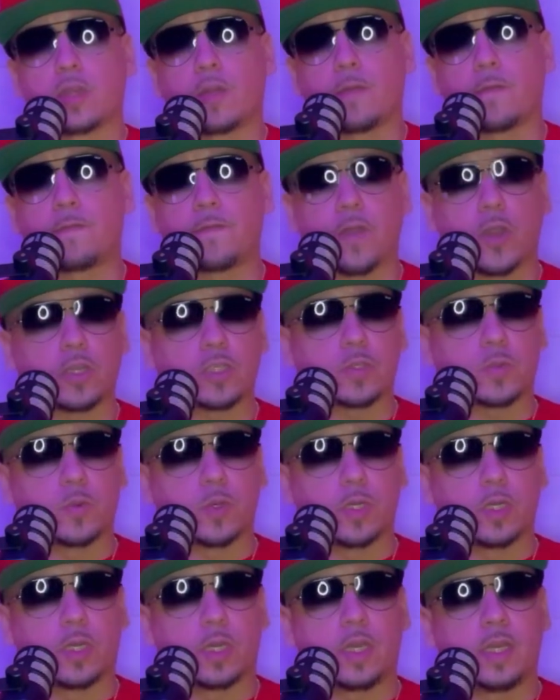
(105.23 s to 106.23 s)
the first
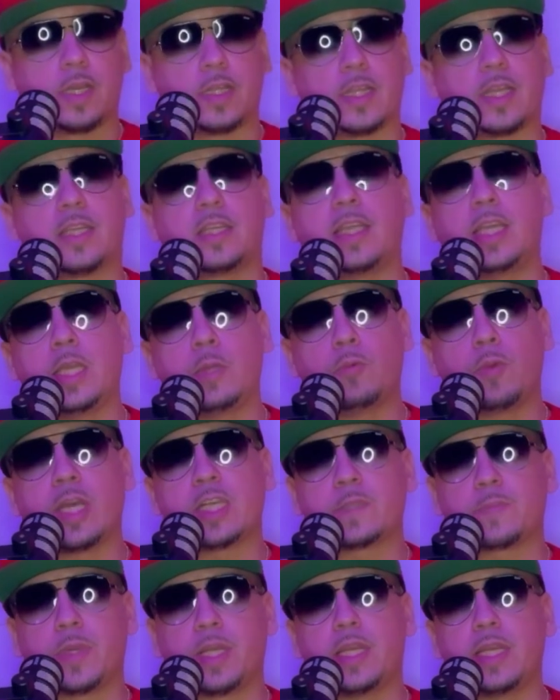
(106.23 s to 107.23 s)
one, the Key
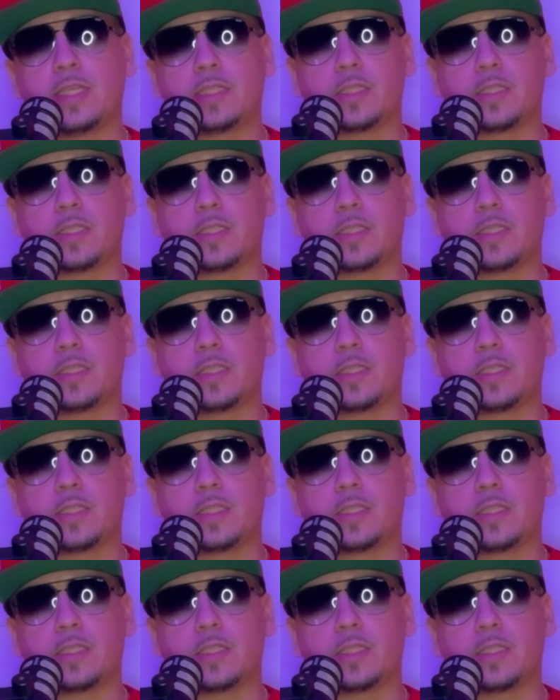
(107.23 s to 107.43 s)
West Police